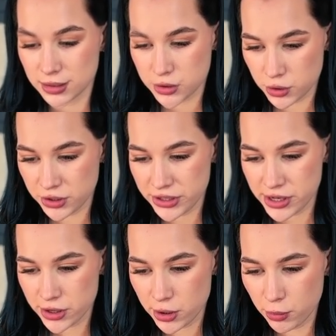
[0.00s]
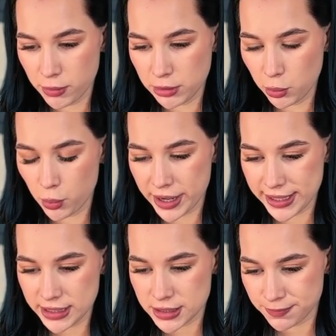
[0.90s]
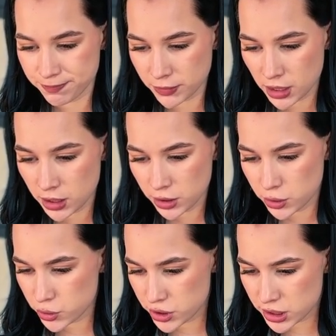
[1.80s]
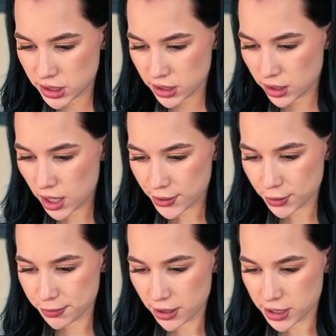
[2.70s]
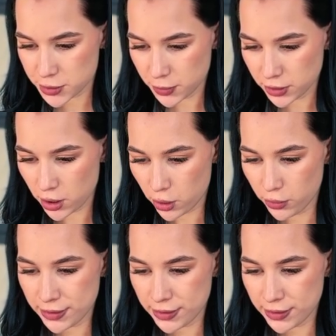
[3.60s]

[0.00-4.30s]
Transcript: So here we will wait to see how our price will go.